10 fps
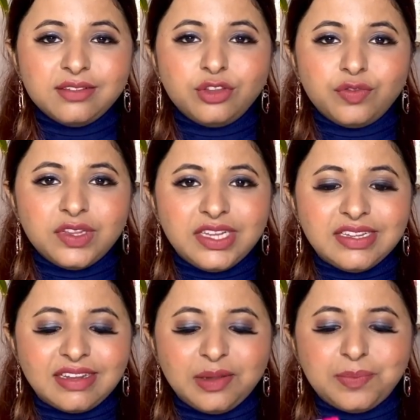of
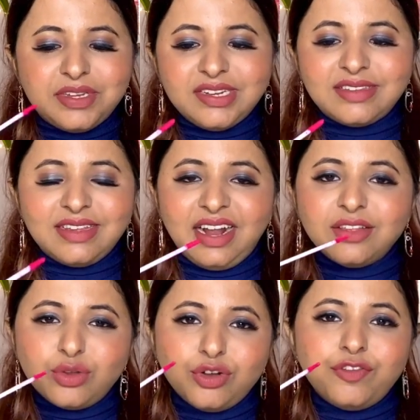these lipsticks, it
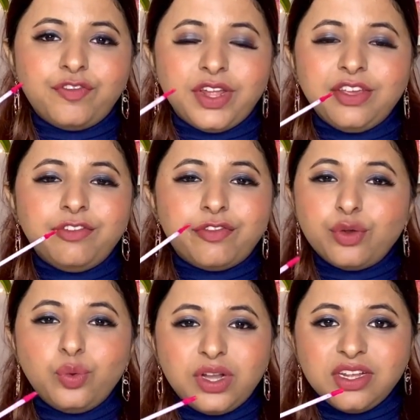has got a very
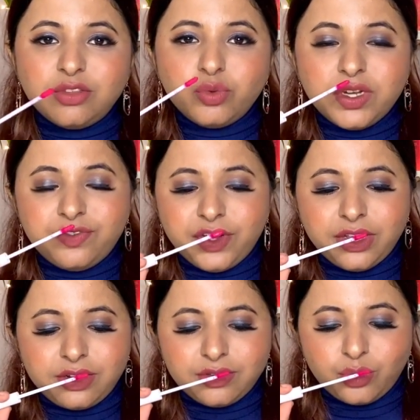fruity sweet
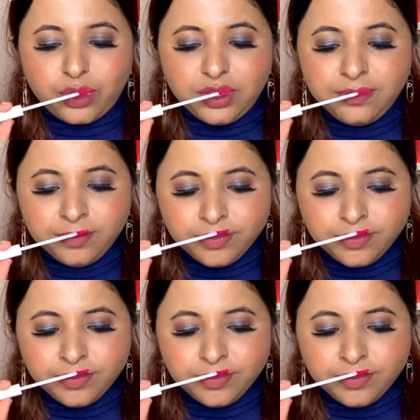fragrance. Okay,